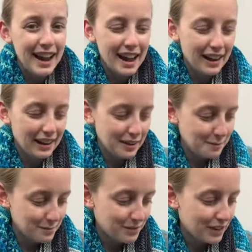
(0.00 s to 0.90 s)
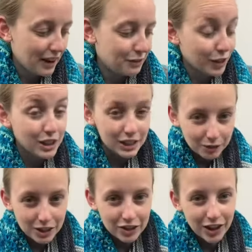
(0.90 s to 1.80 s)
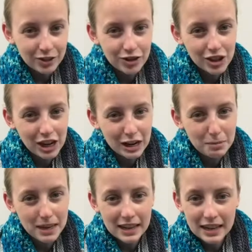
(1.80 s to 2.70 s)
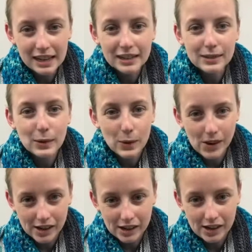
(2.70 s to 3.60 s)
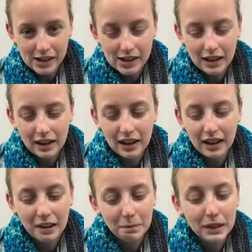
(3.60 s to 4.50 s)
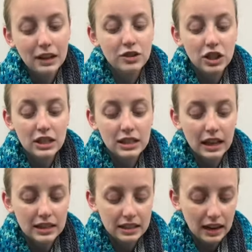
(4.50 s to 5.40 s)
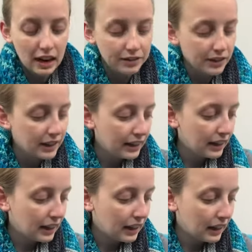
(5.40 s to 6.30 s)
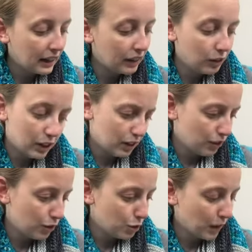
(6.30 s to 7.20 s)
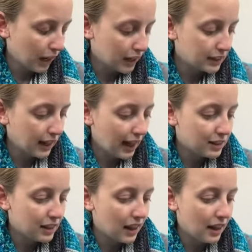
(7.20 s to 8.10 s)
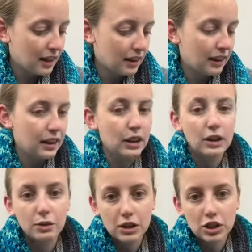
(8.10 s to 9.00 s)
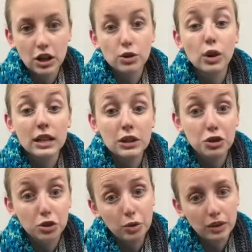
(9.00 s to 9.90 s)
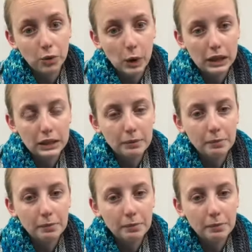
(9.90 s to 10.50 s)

I first had reached out to Channy Peas Corner, and she sent stuff within a few weeks, and then I had reached out, so I did 2 giveaways.